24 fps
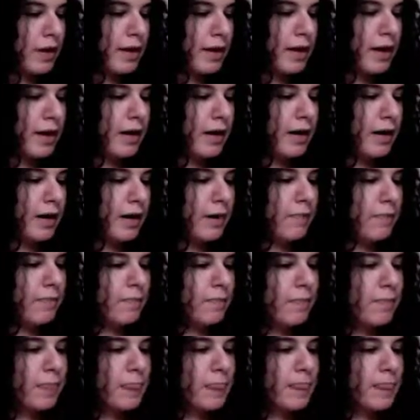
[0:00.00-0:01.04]

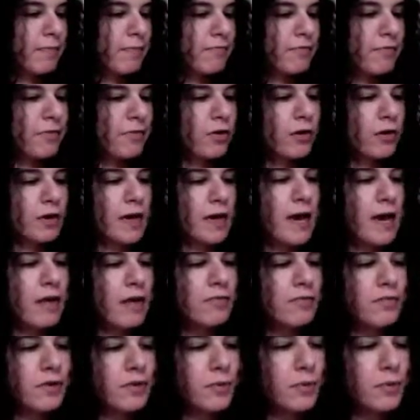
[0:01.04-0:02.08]
for
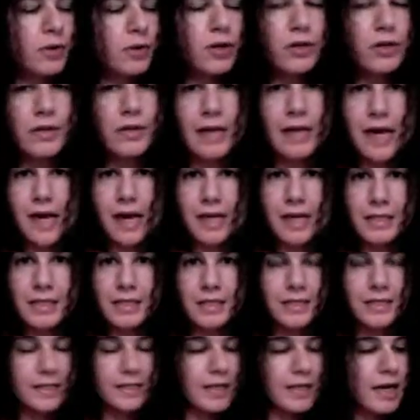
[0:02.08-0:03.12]
every word that has a
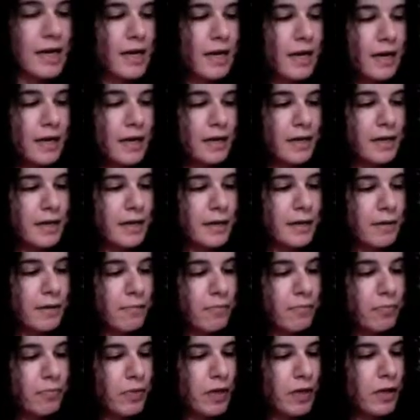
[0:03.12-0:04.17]
sa in it,
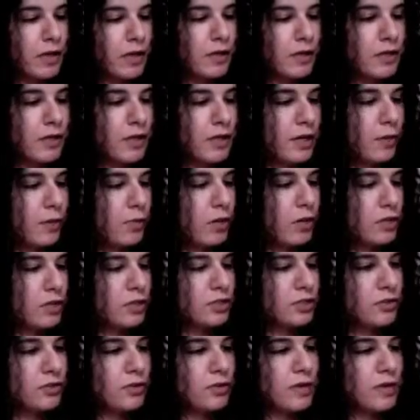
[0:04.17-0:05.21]
they want
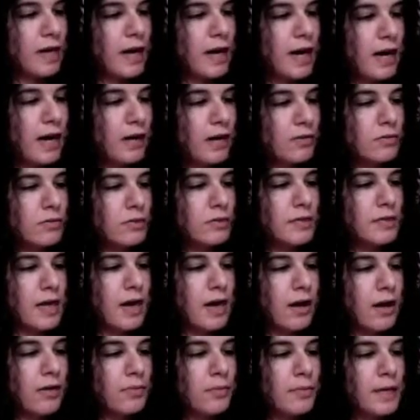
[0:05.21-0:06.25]
you to count
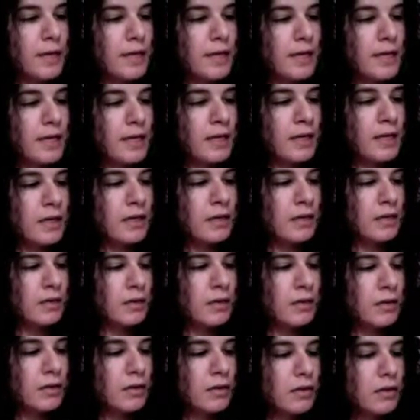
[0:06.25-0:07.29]
how many
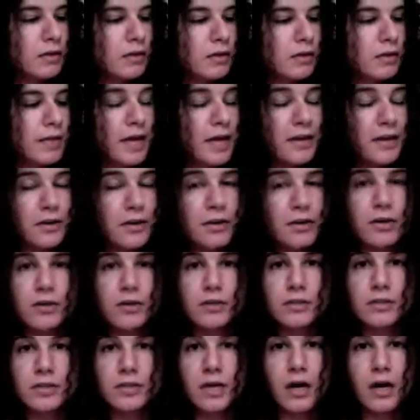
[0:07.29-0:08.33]

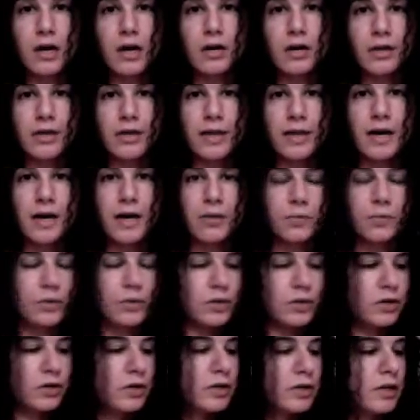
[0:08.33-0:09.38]
letters are in that
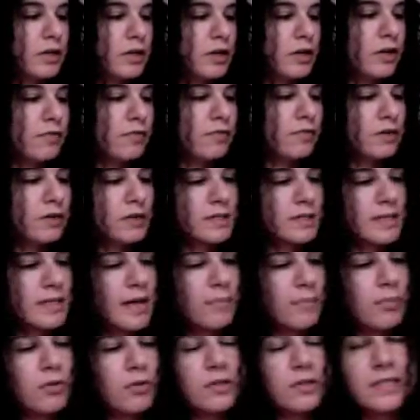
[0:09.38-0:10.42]
word. For
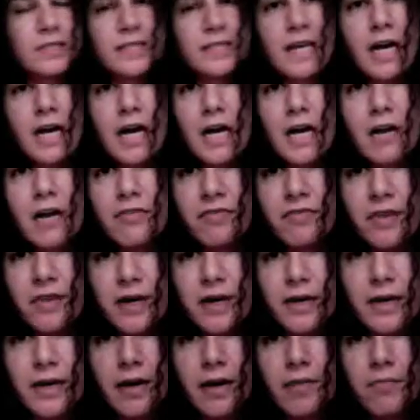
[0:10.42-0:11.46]
example,
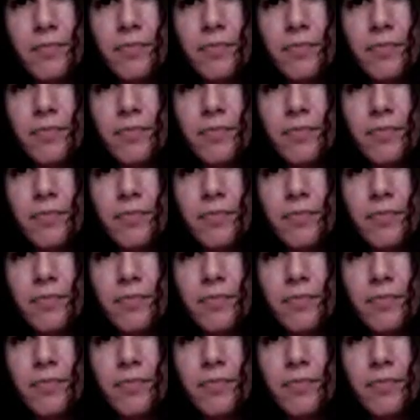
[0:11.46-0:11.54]
safara.